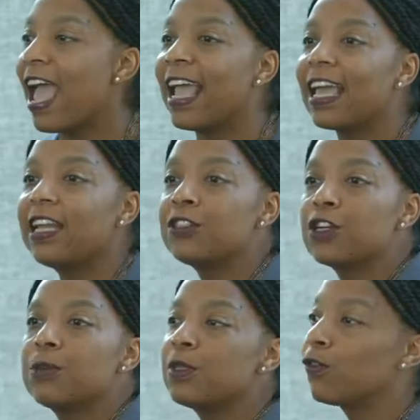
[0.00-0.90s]
and in
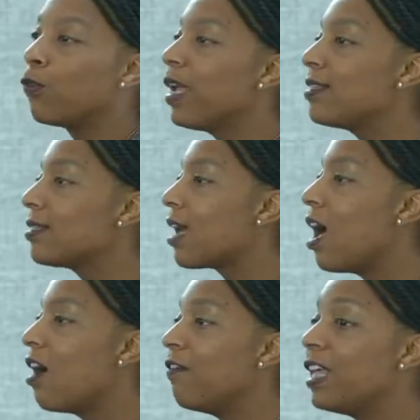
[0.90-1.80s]
terms of risk
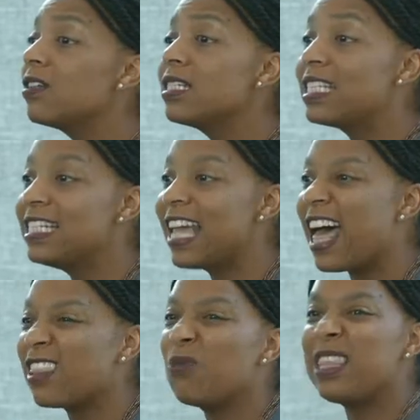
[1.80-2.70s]
of illness and
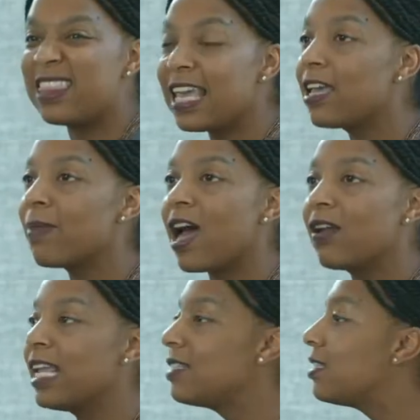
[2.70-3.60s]
death, we think
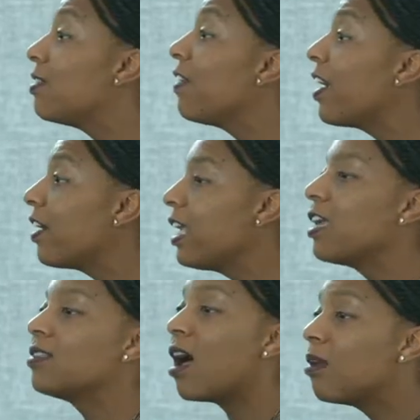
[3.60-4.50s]
about its severity
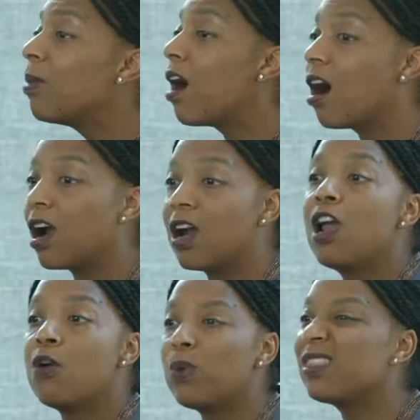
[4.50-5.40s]
as on par
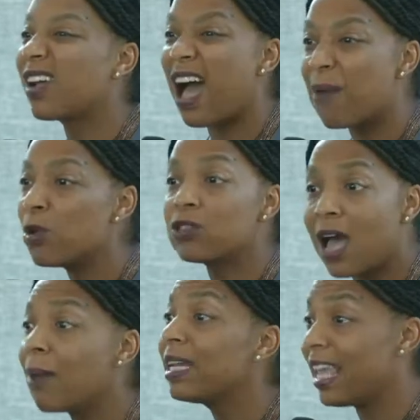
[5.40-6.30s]
with the co most
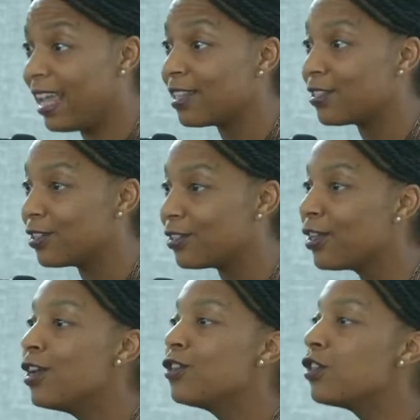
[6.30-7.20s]
common cancers.
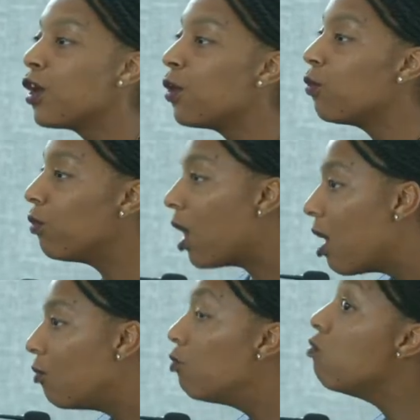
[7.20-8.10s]
So
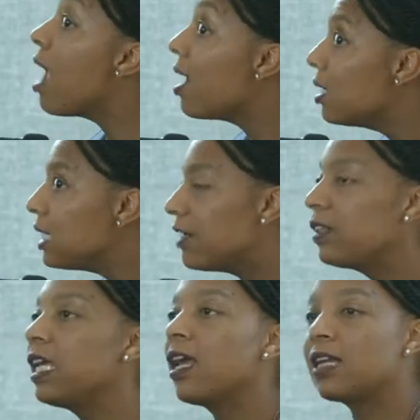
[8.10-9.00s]

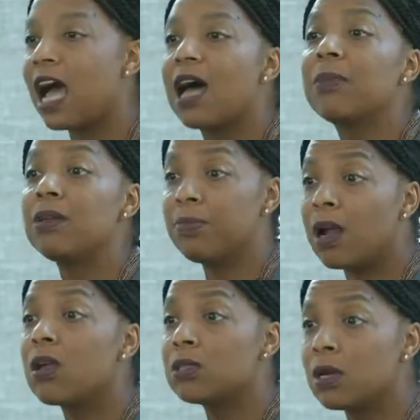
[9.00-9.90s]
relatively uncommon, but
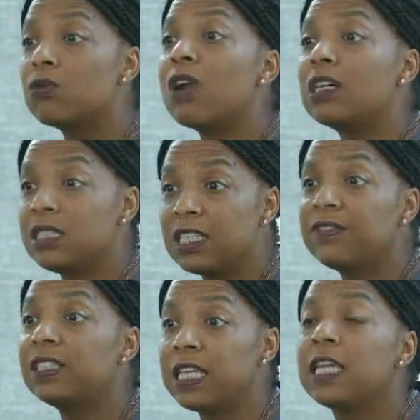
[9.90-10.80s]
also
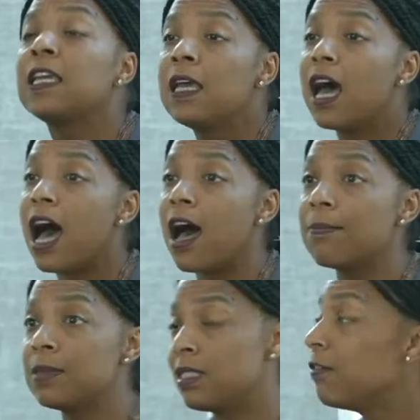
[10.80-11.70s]
relatively
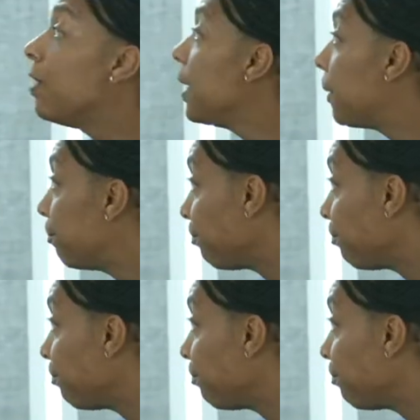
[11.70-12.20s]
um, severe.